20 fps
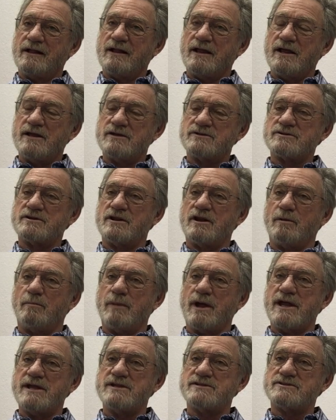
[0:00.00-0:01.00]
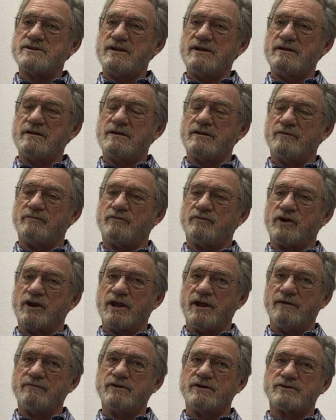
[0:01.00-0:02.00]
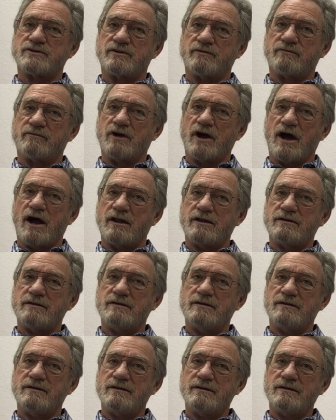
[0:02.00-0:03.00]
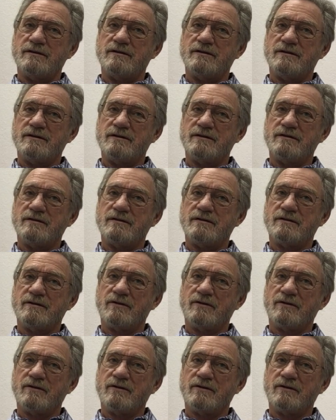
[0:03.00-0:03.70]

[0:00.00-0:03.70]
Isn't it amazing the forgiveness of God? Mm-hmm.